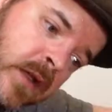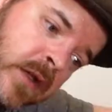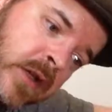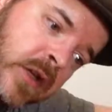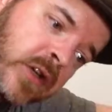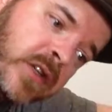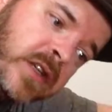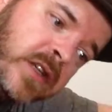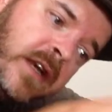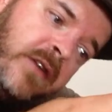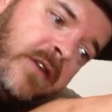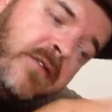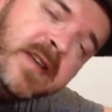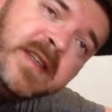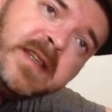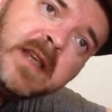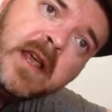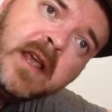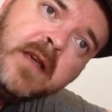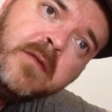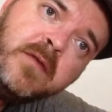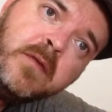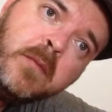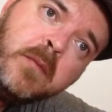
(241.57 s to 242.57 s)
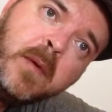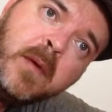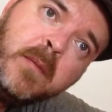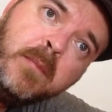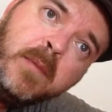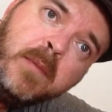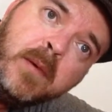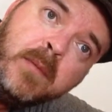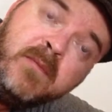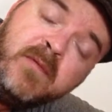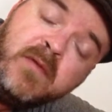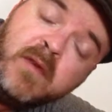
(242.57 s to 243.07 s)
Usually reserved
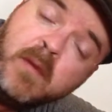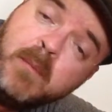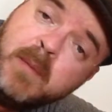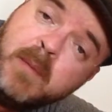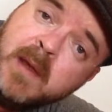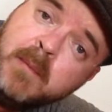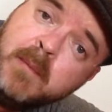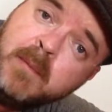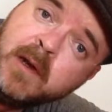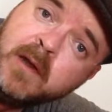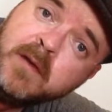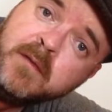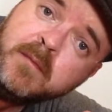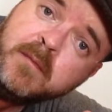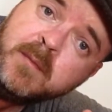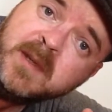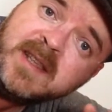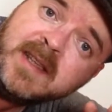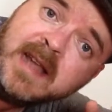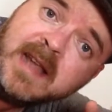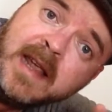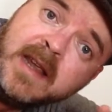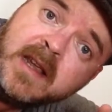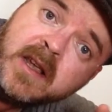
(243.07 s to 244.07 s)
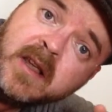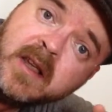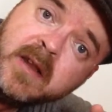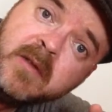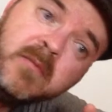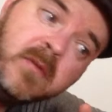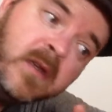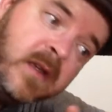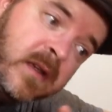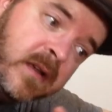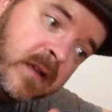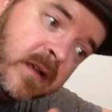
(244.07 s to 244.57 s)
for people who've
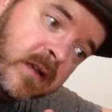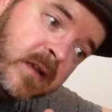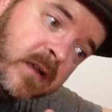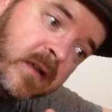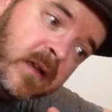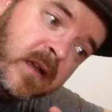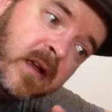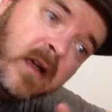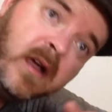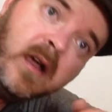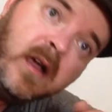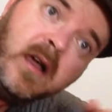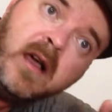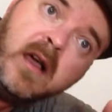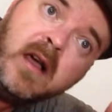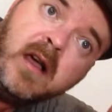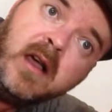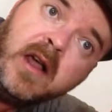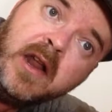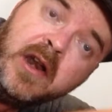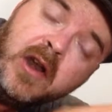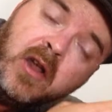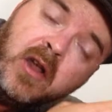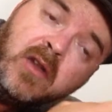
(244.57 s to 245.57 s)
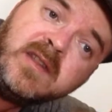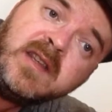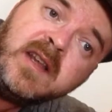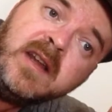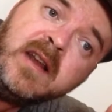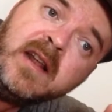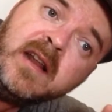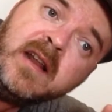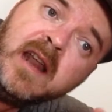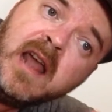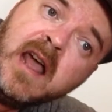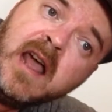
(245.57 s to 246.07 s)
mistaken an
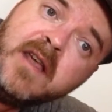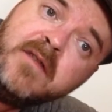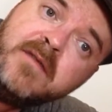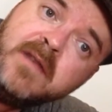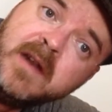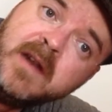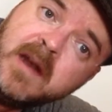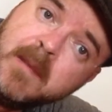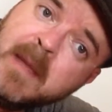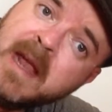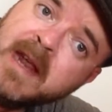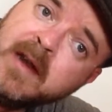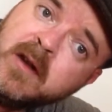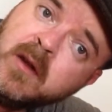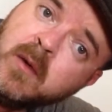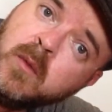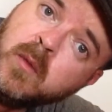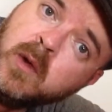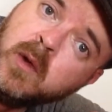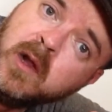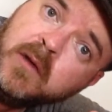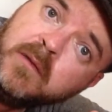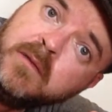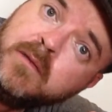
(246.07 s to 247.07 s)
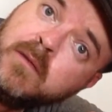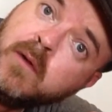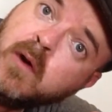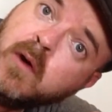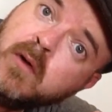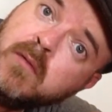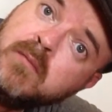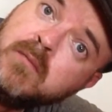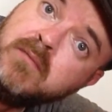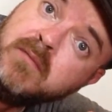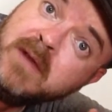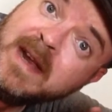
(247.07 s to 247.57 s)
alternate life in a made-up world
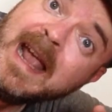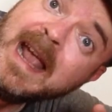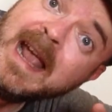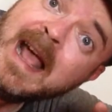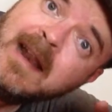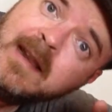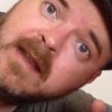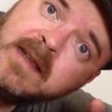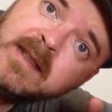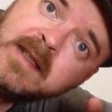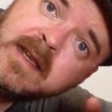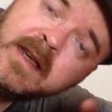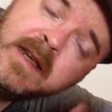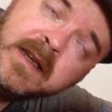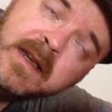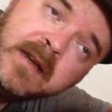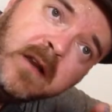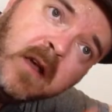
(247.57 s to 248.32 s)
for reality.